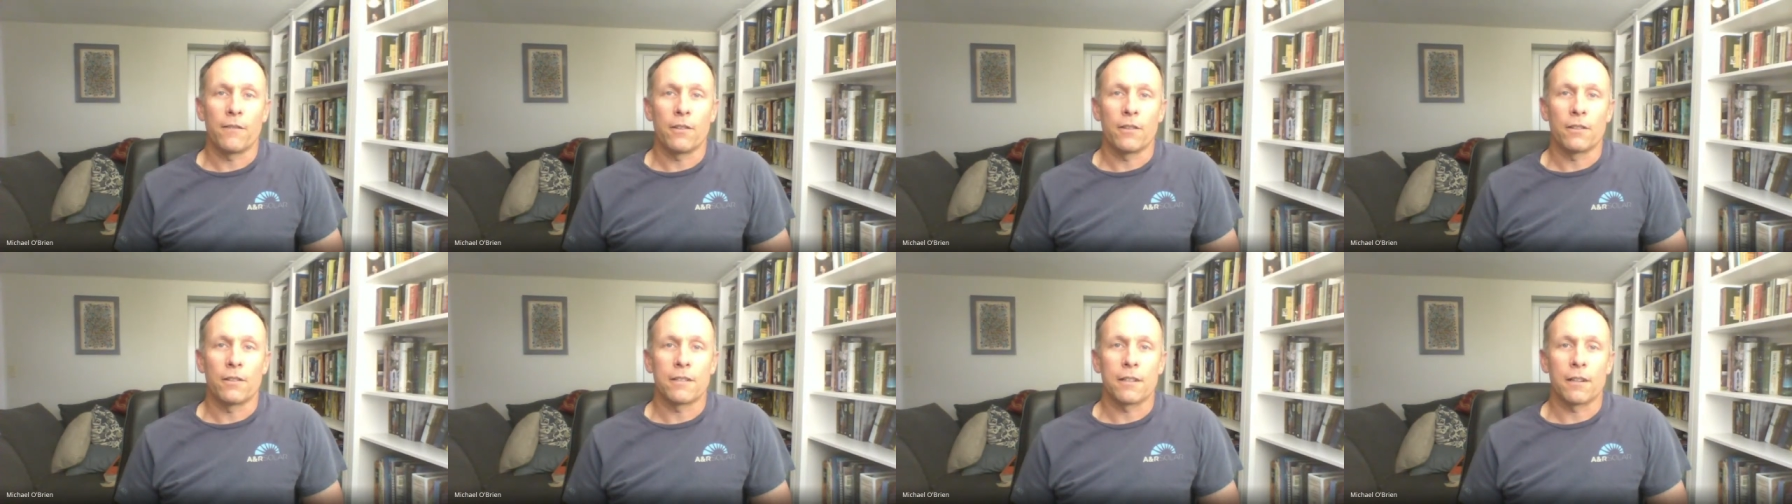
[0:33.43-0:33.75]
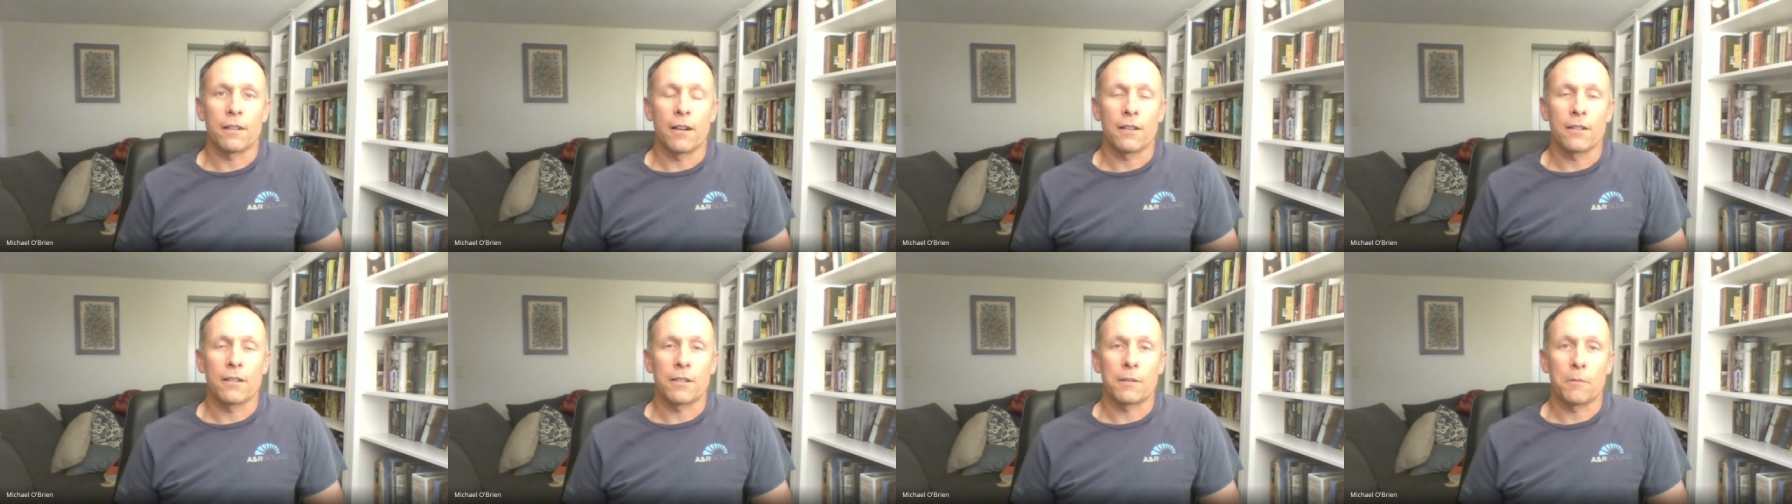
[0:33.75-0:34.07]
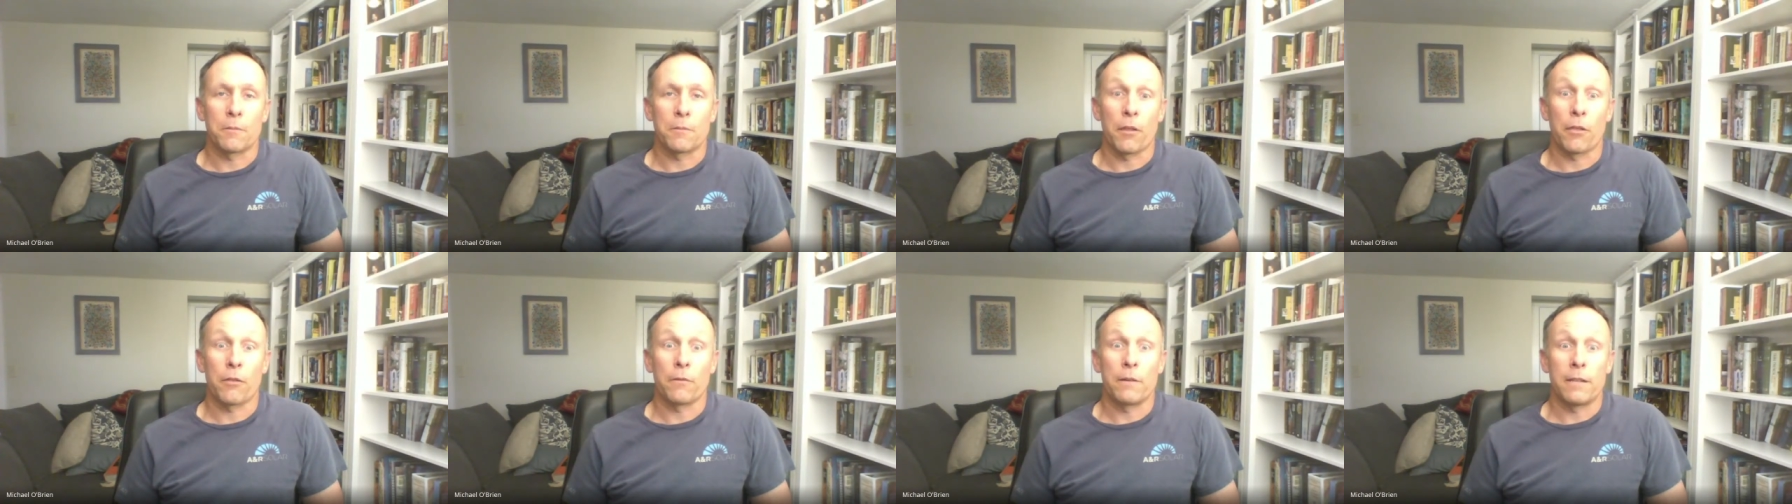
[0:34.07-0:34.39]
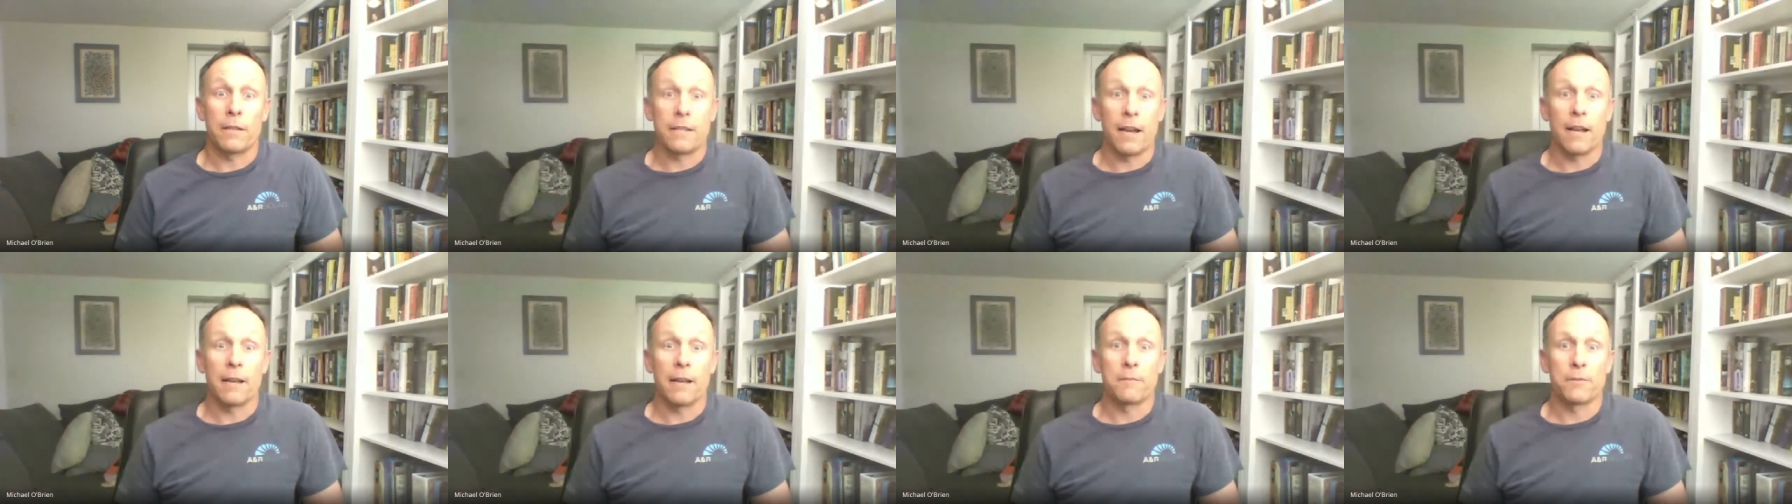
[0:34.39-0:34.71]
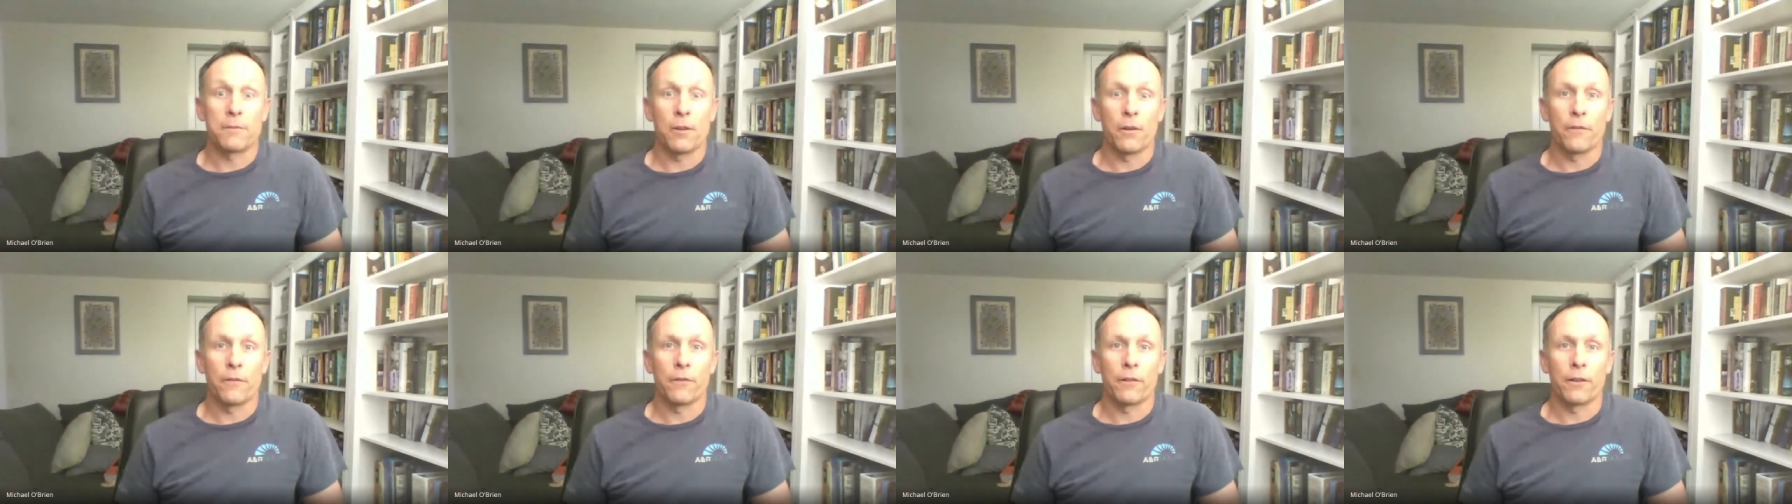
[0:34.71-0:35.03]
you as a customer three
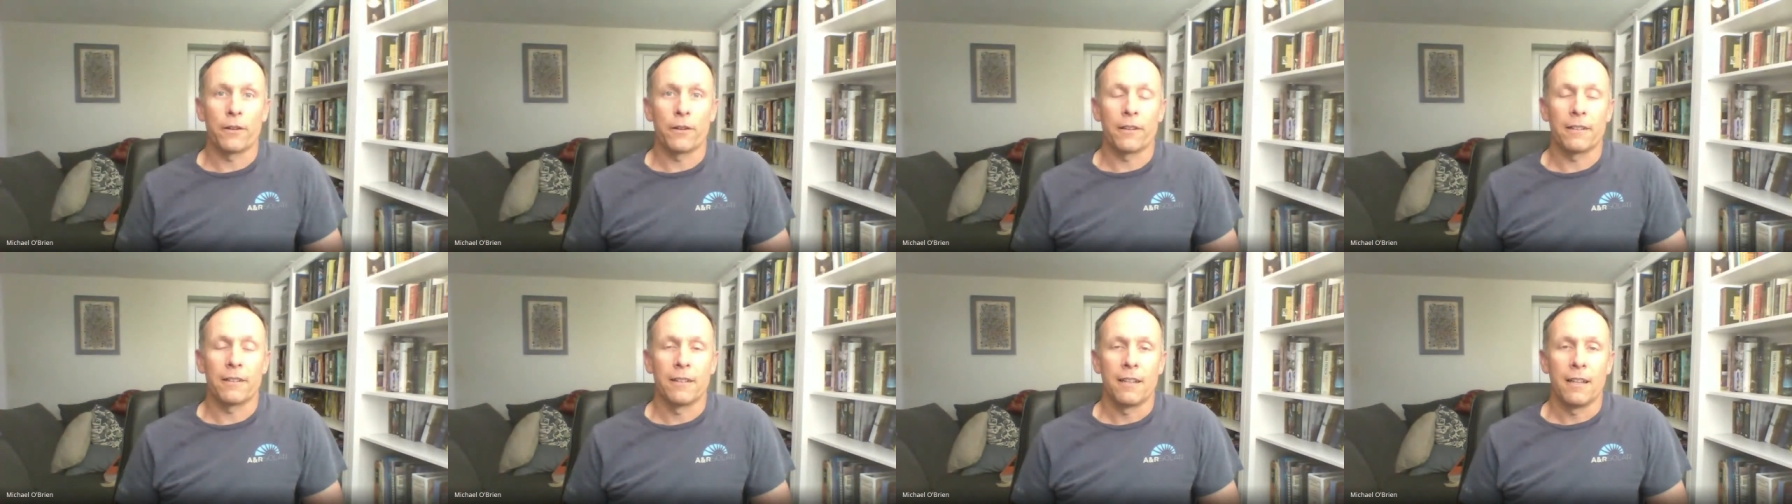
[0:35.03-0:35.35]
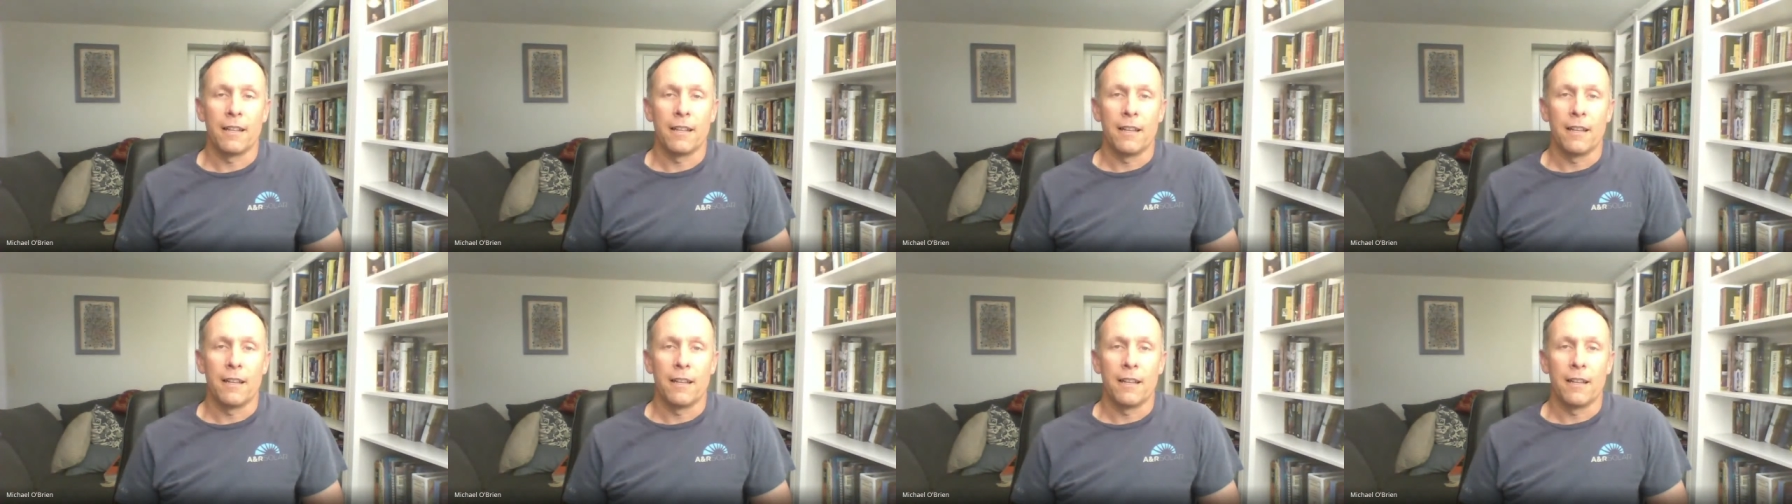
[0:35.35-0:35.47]
times over.